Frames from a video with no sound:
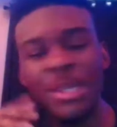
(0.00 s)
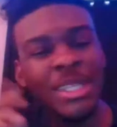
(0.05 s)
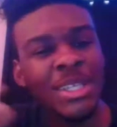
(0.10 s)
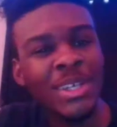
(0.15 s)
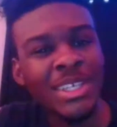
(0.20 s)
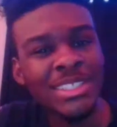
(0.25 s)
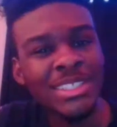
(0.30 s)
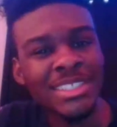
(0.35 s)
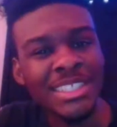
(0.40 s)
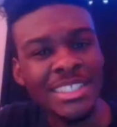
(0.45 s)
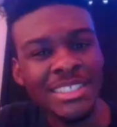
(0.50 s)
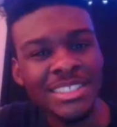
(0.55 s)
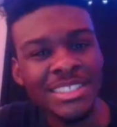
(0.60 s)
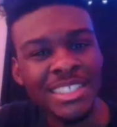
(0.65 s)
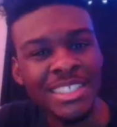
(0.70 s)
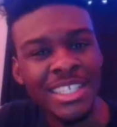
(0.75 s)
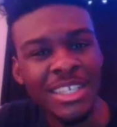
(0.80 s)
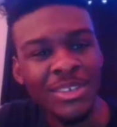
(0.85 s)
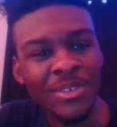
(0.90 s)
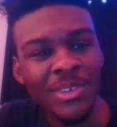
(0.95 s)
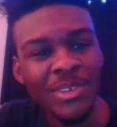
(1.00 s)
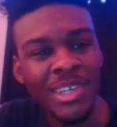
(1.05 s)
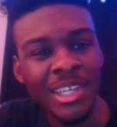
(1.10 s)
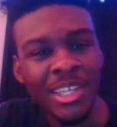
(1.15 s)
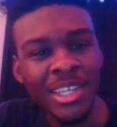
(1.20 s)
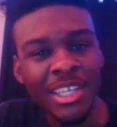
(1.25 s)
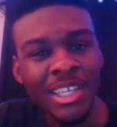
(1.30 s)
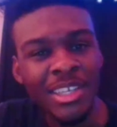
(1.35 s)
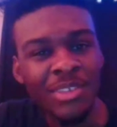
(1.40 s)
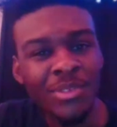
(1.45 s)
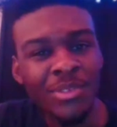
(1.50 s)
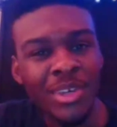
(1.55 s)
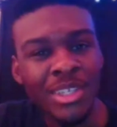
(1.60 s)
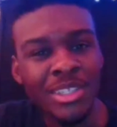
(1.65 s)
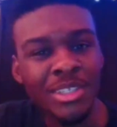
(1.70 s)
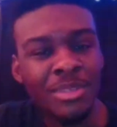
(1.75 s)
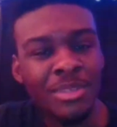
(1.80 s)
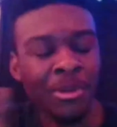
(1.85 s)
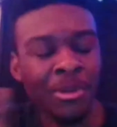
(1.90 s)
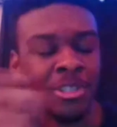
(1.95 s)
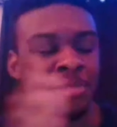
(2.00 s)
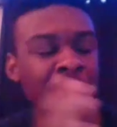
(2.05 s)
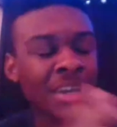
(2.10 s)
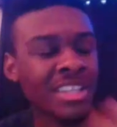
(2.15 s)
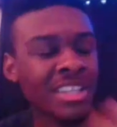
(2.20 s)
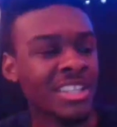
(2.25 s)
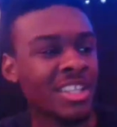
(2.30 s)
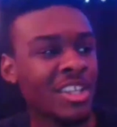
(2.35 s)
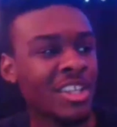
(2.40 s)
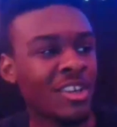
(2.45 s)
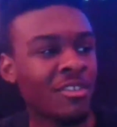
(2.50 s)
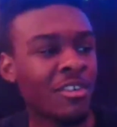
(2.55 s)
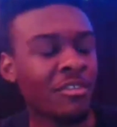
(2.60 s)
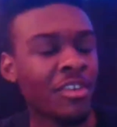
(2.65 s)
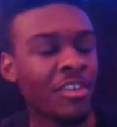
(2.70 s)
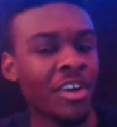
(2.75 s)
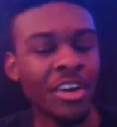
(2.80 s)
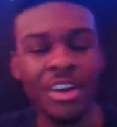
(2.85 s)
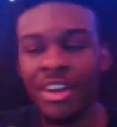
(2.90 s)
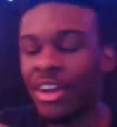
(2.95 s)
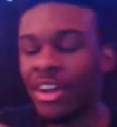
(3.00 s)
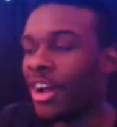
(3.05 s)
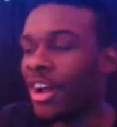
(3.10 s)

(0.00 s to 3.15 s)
interesting seeing what the perspective of a